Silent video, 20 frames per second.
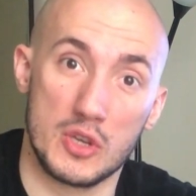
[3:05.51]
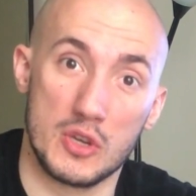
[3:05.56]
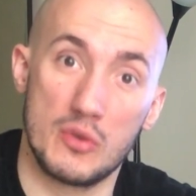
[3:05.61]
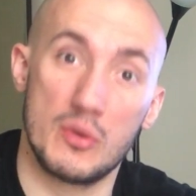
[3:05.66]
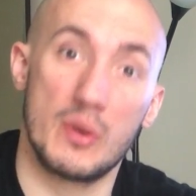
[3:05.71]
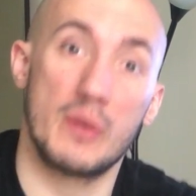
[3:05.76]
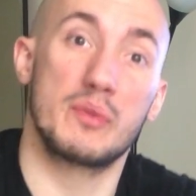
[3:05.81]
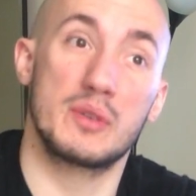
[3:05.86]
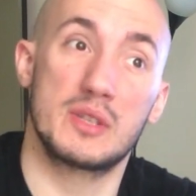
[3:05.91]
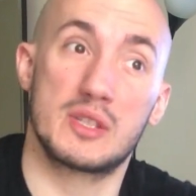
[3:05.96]
It
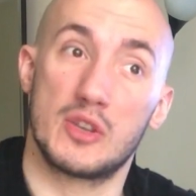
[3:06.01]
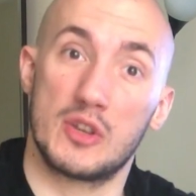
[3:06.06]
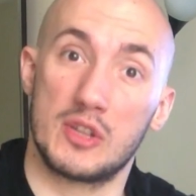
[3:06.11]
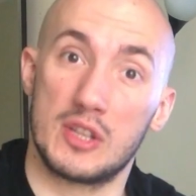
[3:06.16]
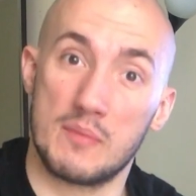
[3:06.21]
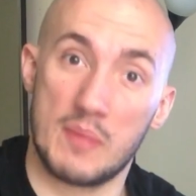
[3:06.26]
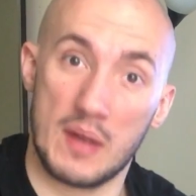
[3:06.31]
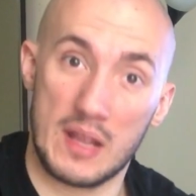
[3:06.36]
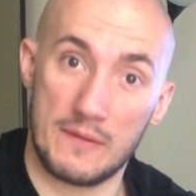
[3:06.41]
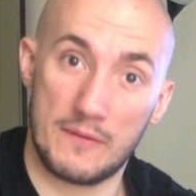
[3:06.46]
was certainly
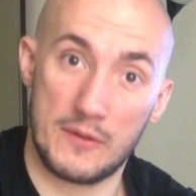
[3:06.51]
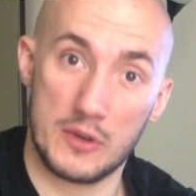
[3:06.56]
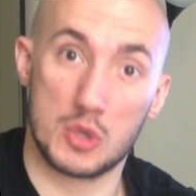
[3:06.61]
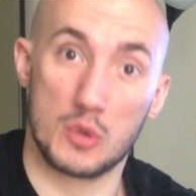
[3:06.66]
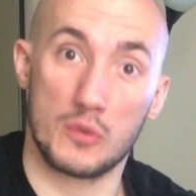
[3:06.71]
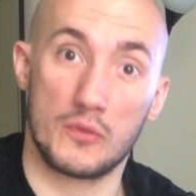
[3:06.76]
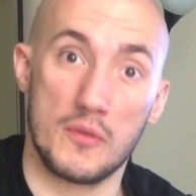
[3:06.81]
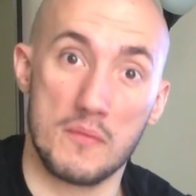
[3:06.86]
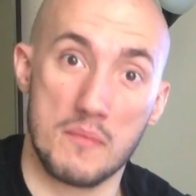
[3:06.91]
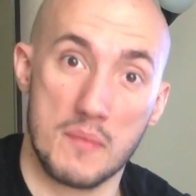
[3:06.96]
beneficial for
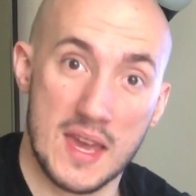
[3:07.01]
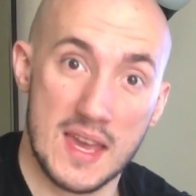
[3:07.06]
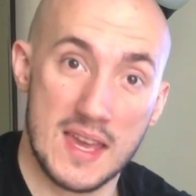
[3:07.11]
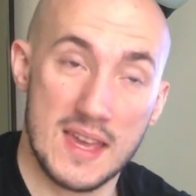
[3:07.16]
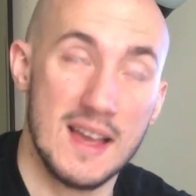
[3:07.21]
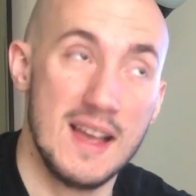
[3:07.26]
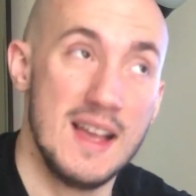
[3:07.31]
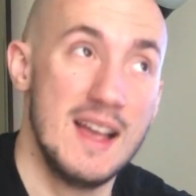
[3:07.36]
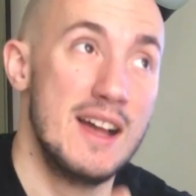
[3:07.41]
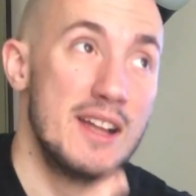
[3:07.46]
me
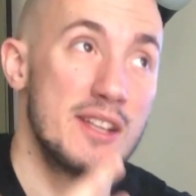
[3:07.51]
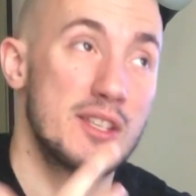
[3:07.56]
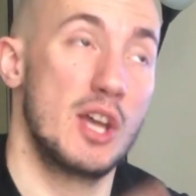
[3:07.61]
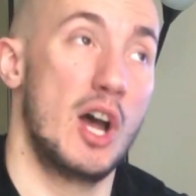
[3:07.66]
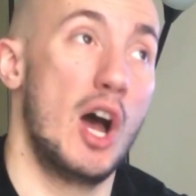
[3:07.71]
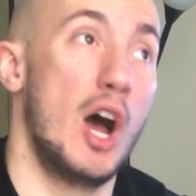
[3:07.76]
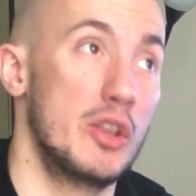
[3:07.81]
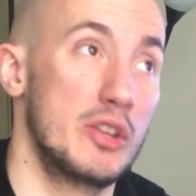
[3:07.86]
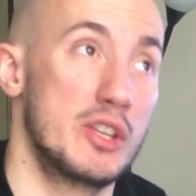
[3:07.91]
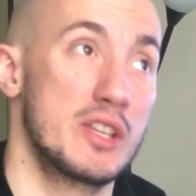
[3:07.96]
to
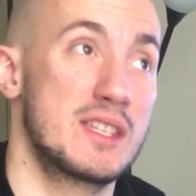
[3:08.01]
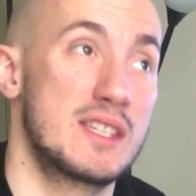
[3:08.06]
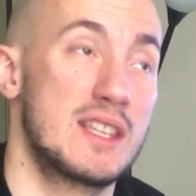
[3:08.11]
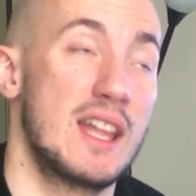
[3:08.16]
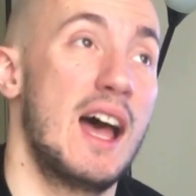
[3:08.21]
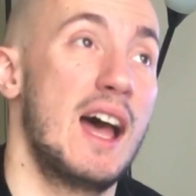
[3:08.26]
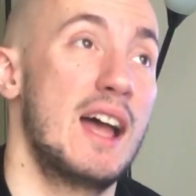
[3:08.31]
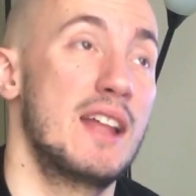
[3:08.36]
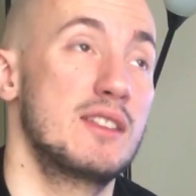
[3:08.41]
understand